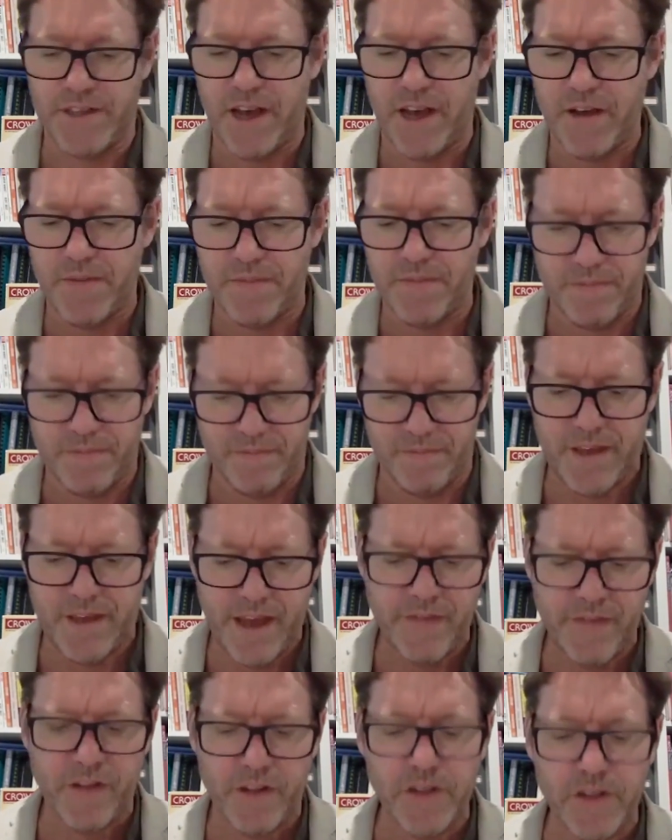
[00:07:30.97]
So
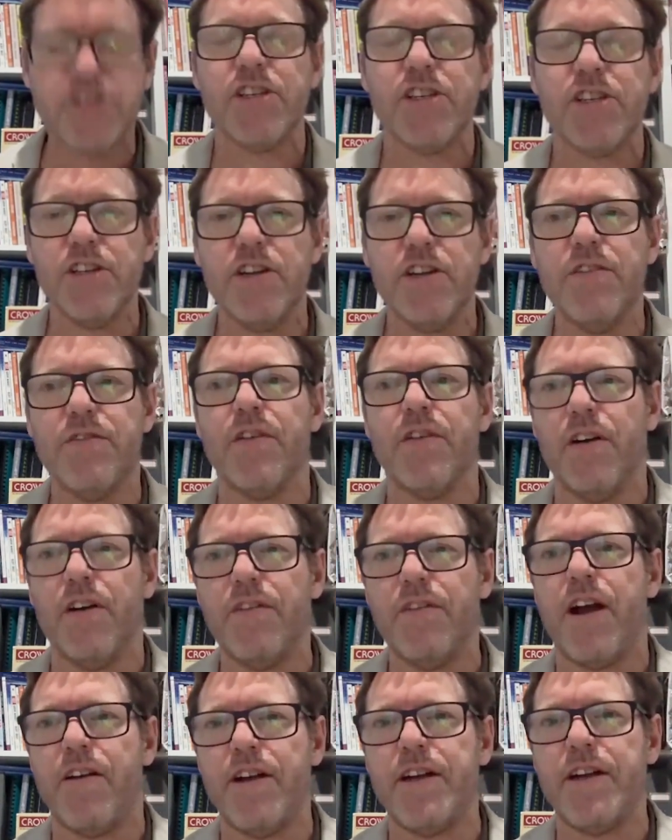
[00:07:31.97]
the evolution
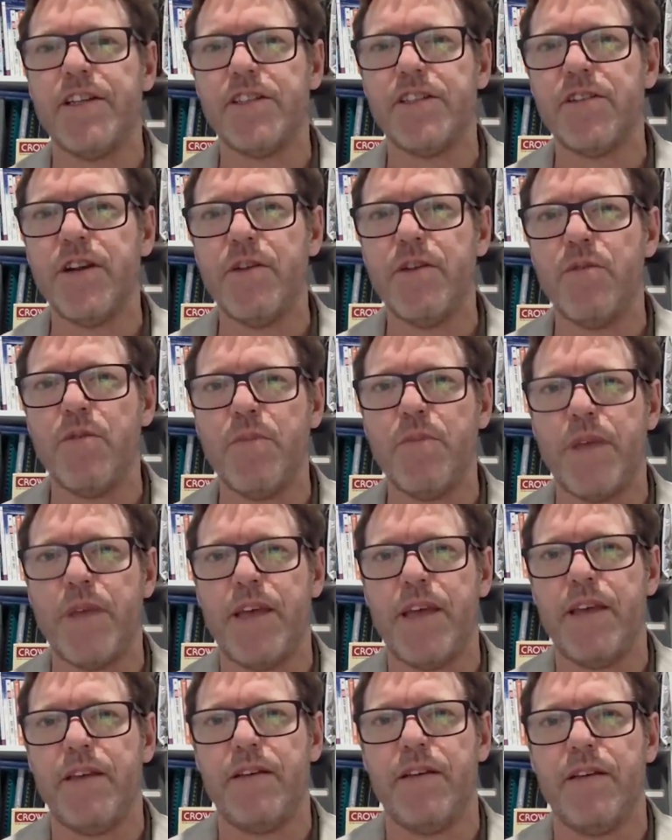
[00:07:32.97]
of our industry will
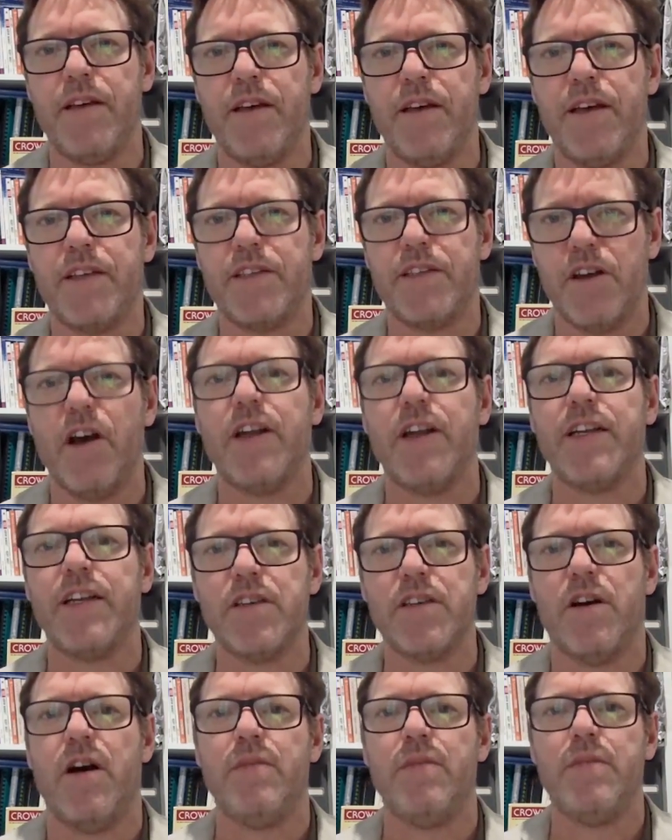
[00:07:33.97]
be exciting
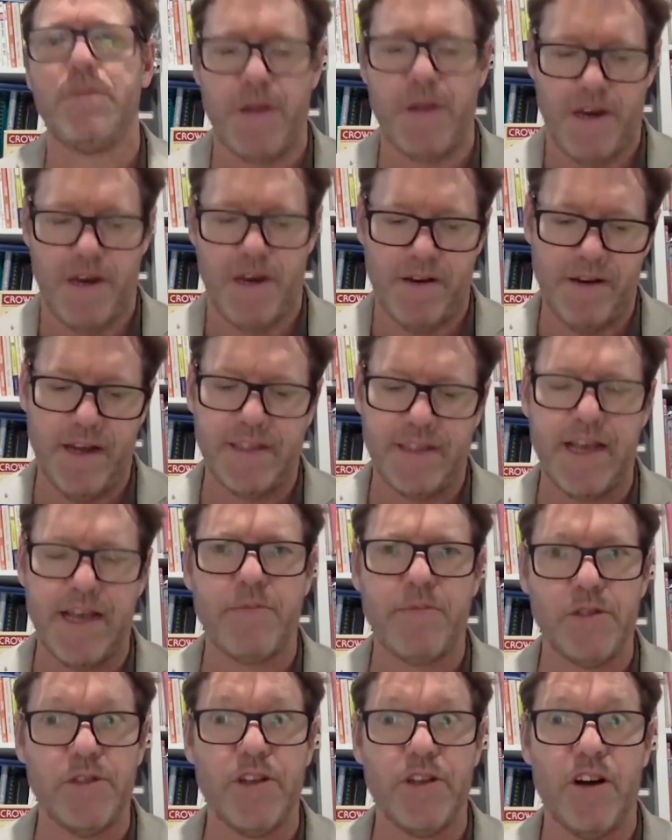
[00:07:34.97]
times, but
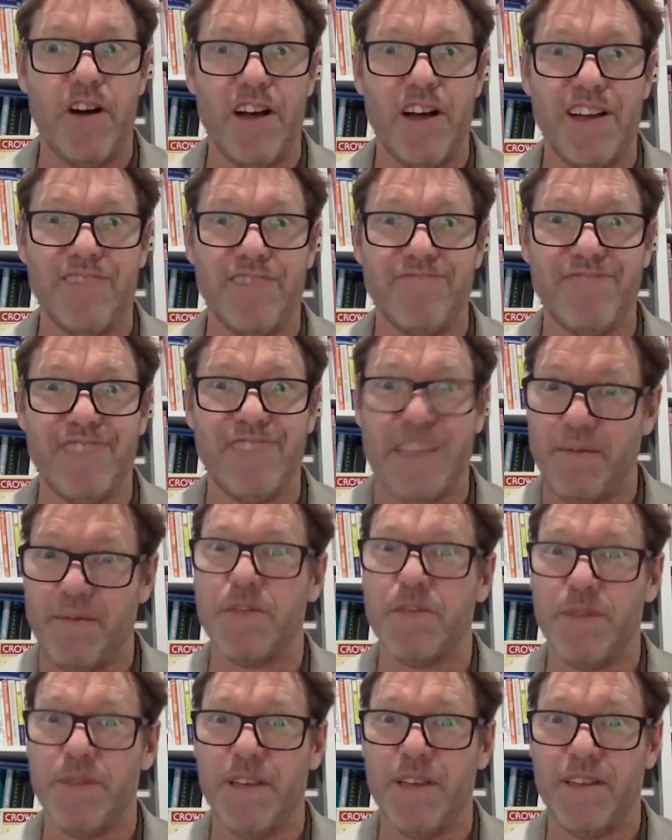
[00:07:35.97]
adapt or die
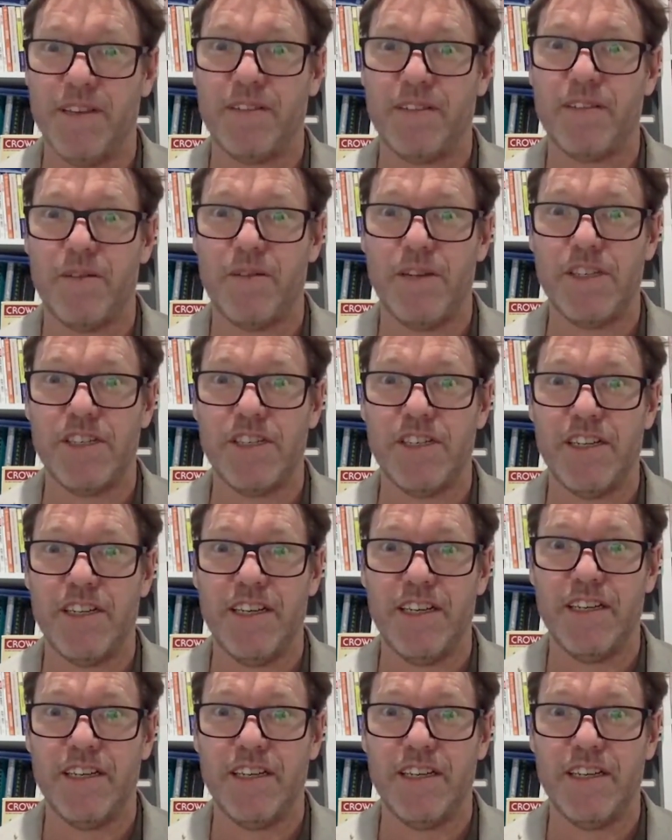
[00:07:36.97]
seems to be the question here.